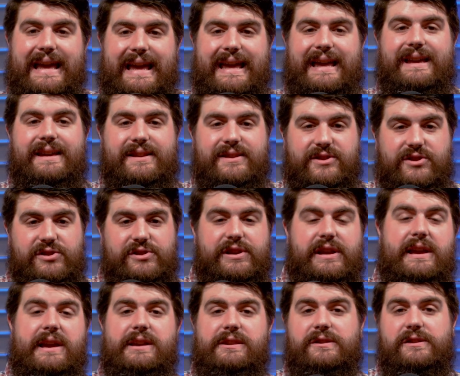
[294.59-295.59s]
is
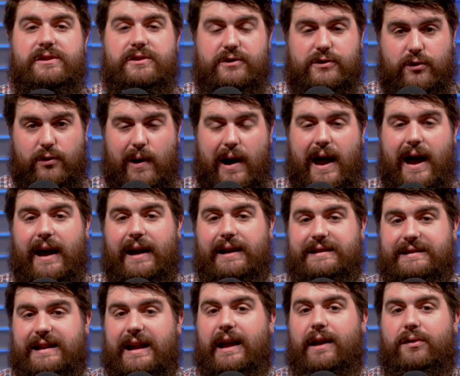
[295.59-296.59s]
Jesus
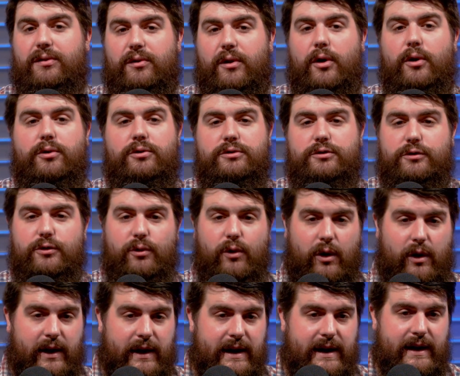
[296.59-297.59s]
Christ and those who
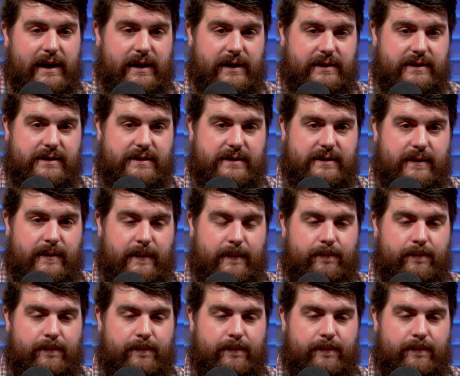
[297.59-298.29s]
are his.